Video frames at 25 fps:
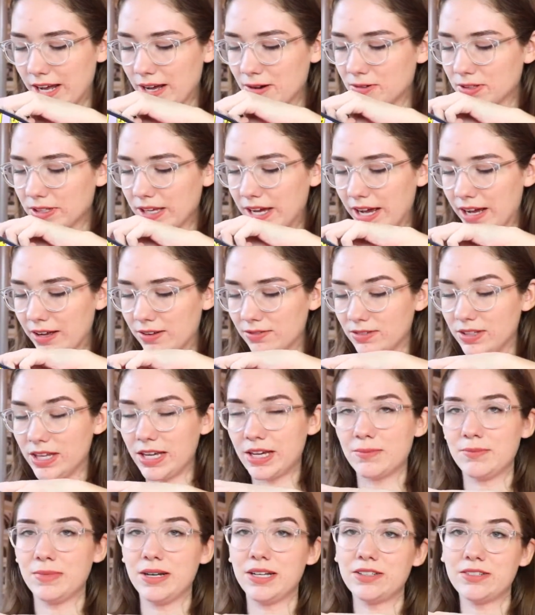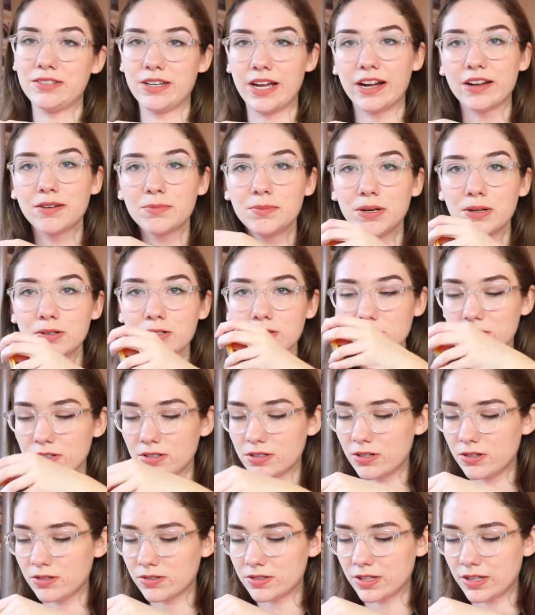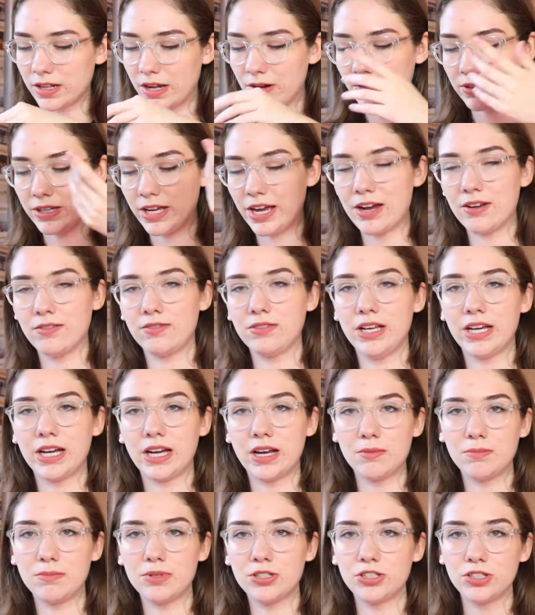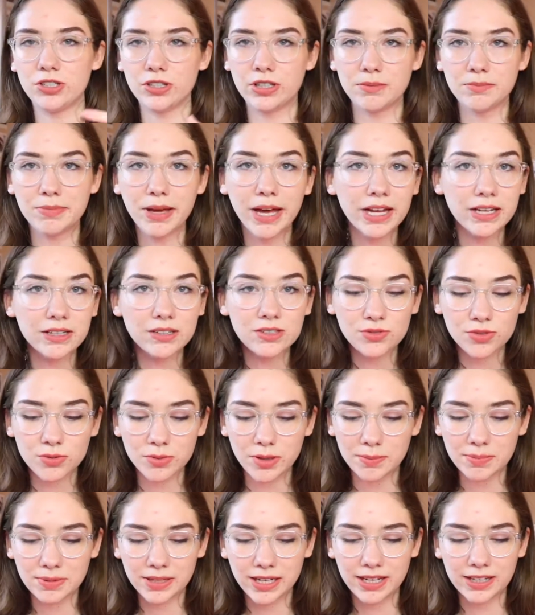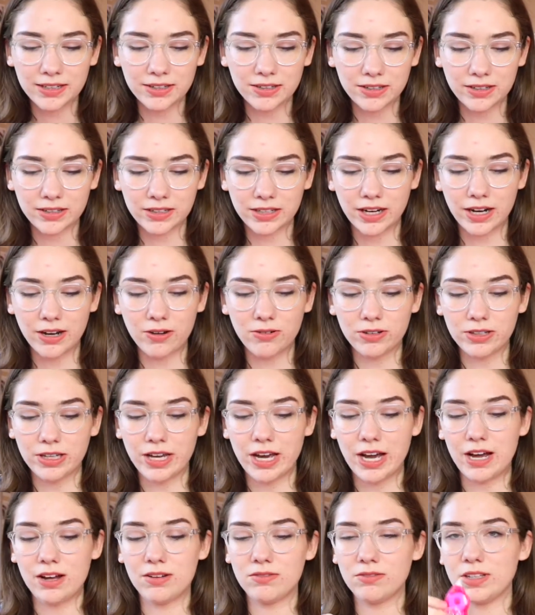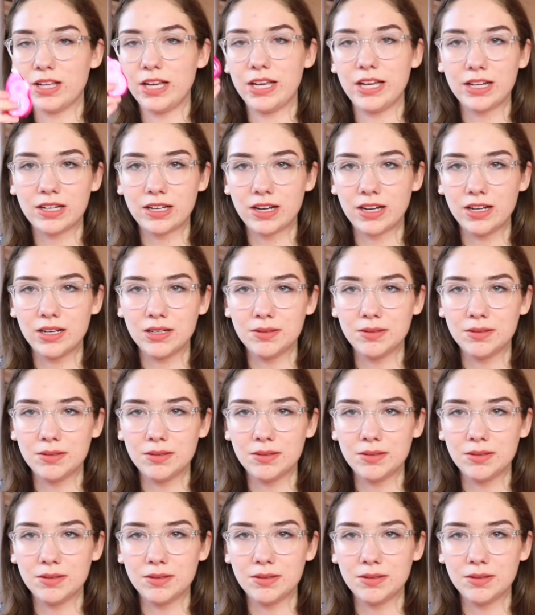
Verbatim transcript: I want to have like my stack of post-it notes and I want to have like a bajillion pens for my planner and I want to have like,